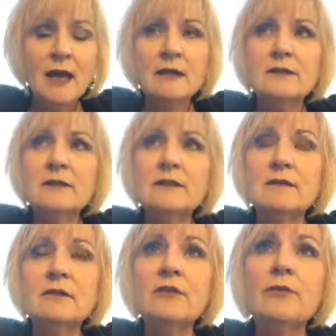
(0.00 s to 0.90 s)

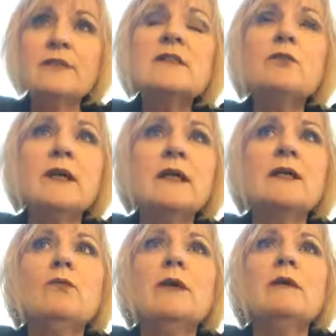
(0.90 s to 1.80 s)
This
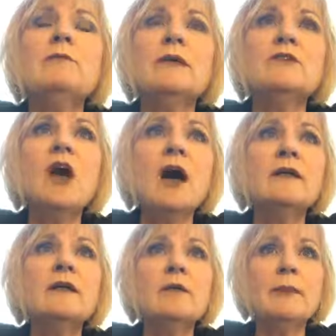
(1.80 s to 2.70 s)
week we've been
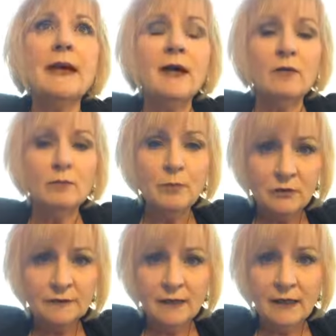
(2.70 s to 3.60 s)
talking about
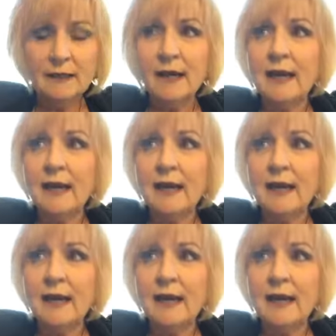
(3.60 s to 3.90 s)
bullying